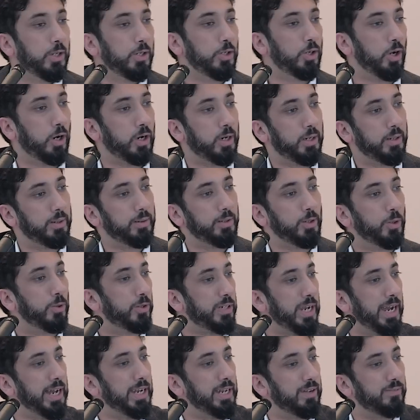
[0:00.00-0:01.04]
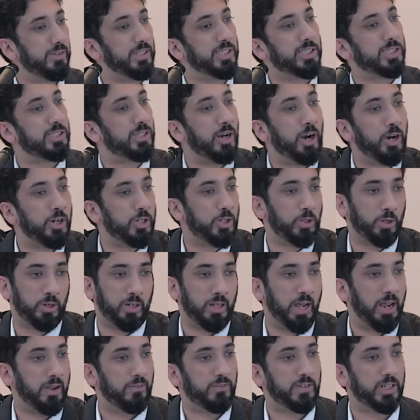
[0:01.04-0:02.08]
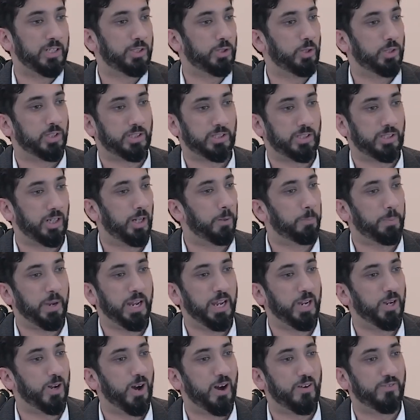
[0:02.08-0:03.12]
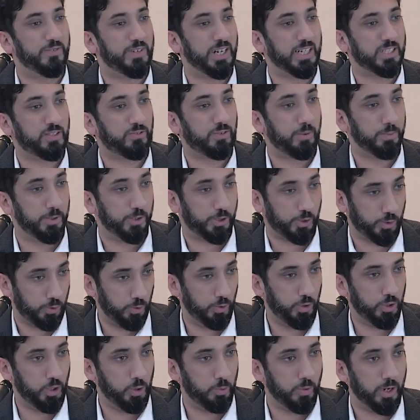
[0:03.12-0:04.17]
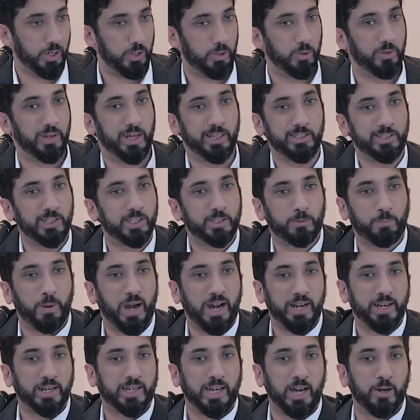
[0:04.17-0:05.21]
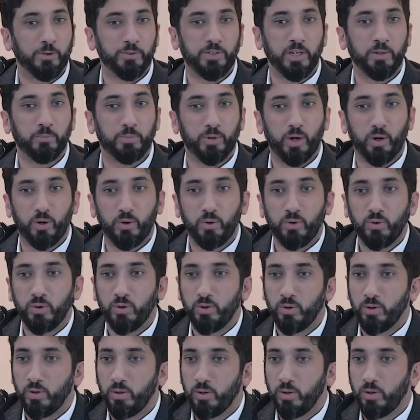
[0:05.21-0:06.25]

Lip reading: you can't even start your life because you're still paying off debts from the school you went to. That's just bad accounting, bro.